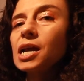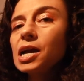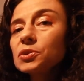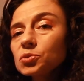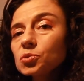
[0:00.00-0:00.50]
the
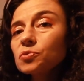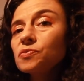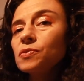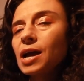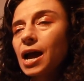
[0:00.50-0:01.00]

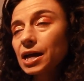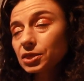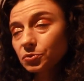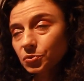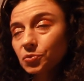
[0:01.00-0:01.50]

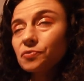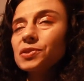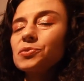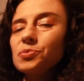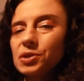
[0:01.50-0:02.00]

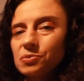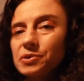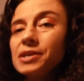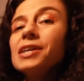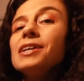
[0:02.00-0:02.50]
atrioventricular